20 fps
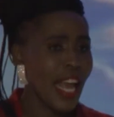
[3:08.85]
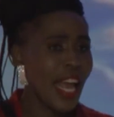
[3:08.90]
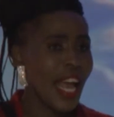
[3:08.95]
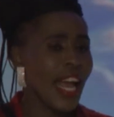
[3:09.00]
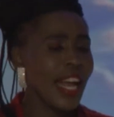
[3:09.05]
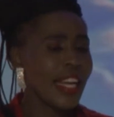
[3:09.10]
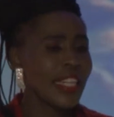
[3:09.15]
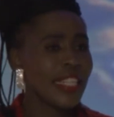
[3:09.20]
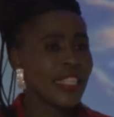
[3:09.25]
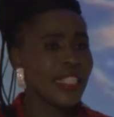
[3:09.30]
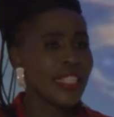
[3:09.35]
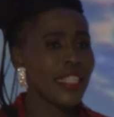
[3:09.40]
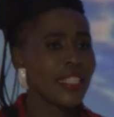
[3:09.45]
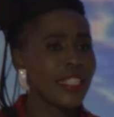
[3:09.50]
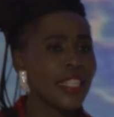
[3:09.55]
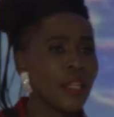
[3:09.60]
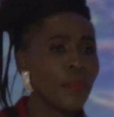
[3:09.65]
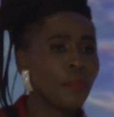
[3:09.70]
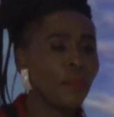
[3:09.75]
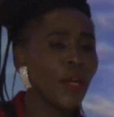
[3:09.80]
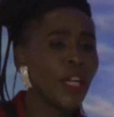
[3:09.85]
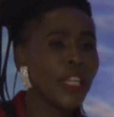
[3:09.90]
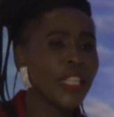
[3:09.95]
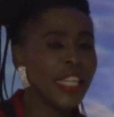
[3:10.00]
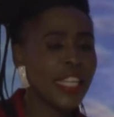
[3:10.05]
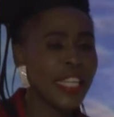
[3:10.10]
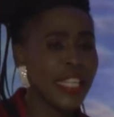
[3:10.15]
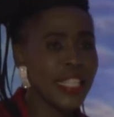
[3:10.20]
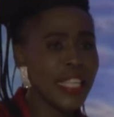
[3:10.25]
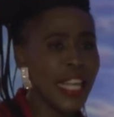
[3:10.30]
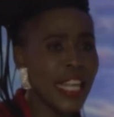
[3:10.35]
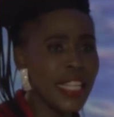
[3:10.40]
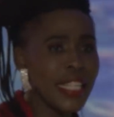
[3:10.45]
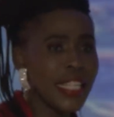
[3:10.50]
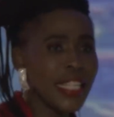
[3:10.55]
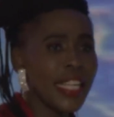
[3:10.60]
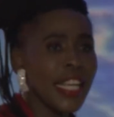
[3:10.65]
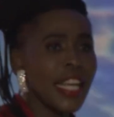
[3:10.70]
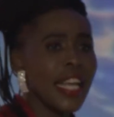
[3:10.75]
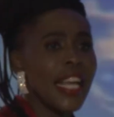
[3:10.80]
At a certain point, he
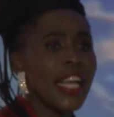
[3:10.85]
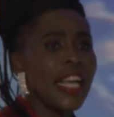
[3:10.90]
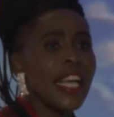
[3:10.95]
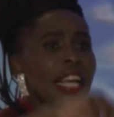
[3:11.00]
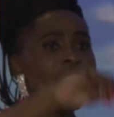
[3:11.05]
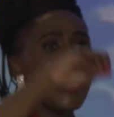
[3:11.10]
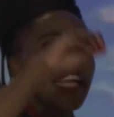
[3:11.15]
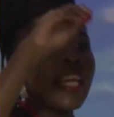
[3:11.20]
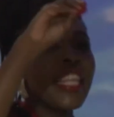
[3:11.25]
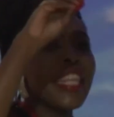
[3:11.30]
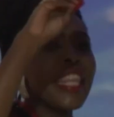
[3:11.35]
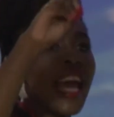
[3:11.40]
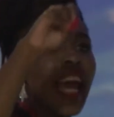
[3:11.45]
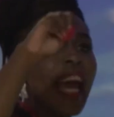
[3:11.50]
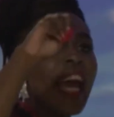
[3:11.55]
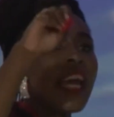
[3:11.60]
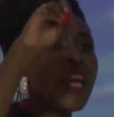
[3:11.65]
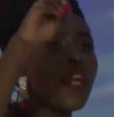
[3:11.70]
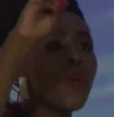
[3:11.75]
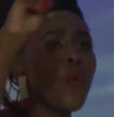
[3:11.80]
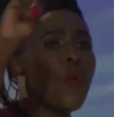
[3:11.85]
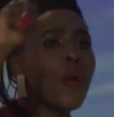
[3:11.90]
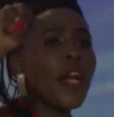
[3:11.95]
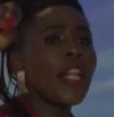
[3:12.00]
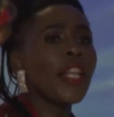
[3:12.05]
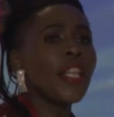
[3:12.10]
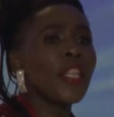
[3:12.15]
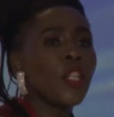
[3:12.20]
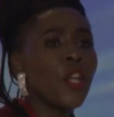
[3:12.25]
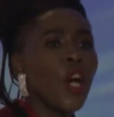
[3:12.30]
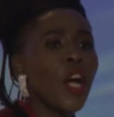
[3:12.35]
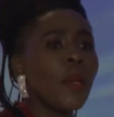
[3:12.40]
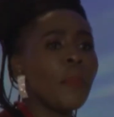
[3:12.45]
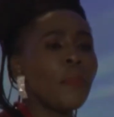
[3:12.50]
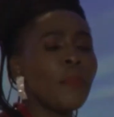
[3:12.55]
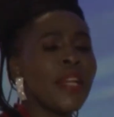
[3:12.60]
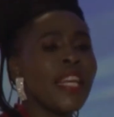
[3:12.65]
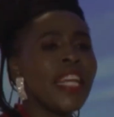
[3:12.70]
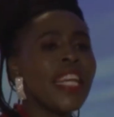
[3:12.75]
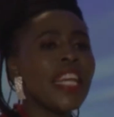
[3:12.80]
says, they will not
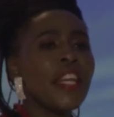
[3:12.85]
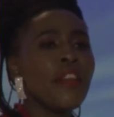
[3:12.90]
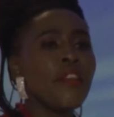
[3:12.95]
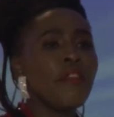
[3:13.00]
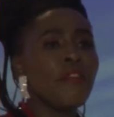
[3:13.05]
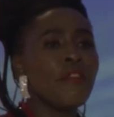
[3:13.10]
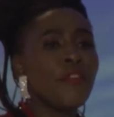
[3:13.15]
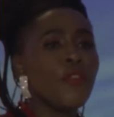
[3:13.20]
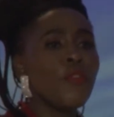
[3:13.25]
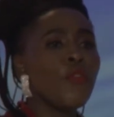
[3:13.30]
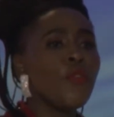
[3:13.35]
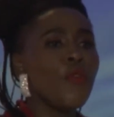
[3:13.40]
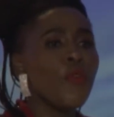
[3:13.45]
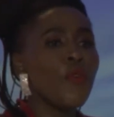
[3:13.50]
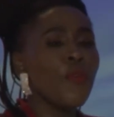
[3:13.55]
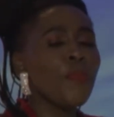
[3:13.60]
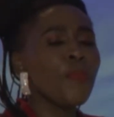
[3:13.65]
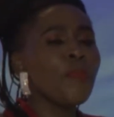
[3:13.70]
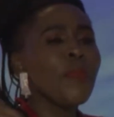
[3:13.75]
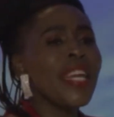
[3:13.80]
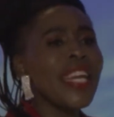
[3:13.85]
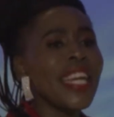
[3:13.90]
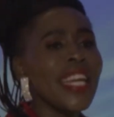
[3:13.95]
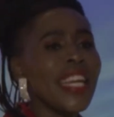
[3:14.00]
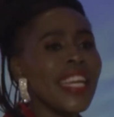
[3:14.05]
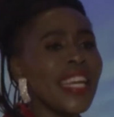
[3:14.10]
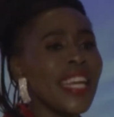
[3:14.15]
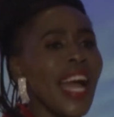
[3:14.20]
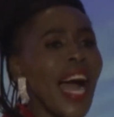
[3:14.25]
believe you, me.